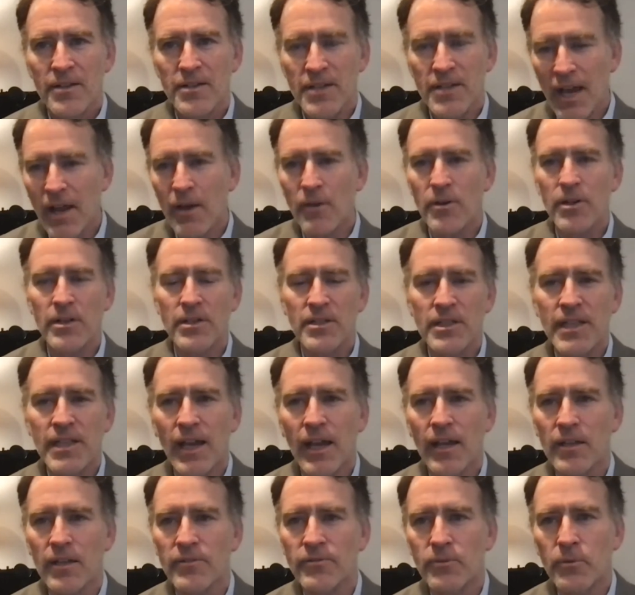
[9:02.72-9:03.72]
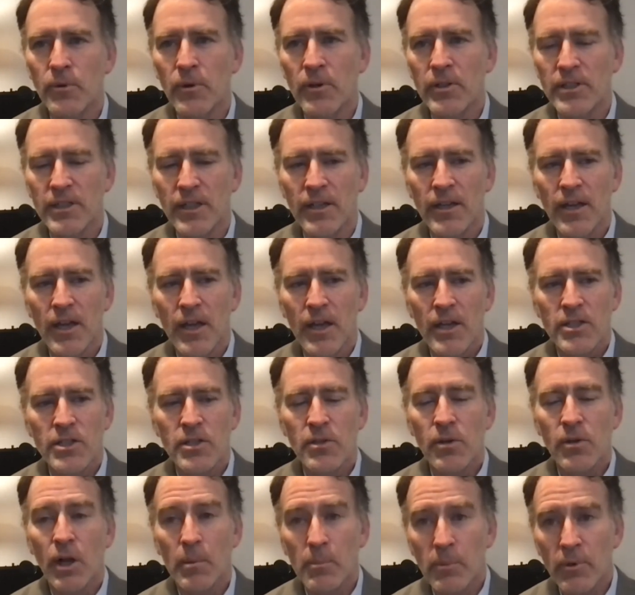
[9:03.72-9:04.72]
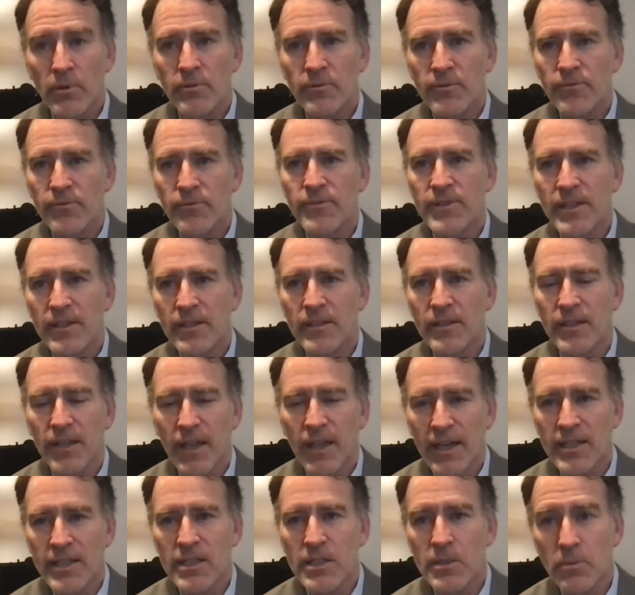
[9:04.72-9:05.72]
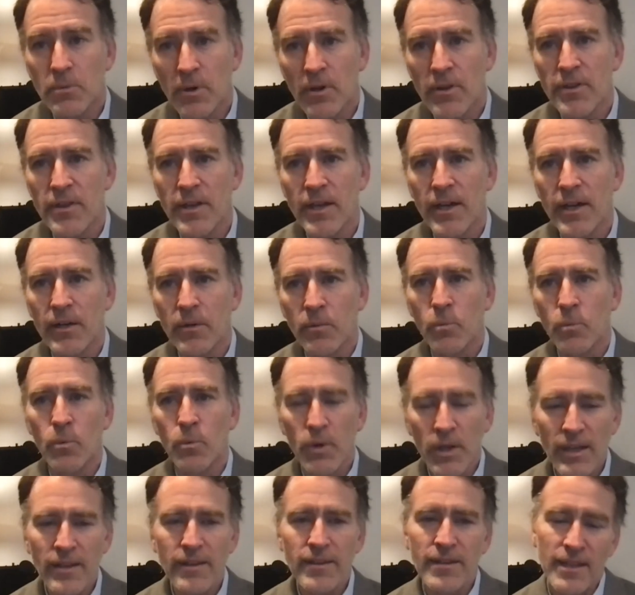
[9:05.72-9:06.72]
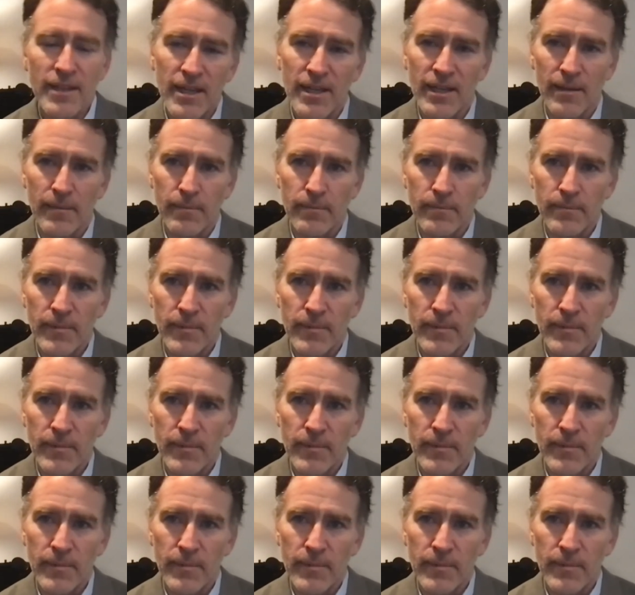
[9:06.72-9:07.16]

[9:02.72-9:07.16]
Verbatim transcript: down into California, you almost feel like you were there with him.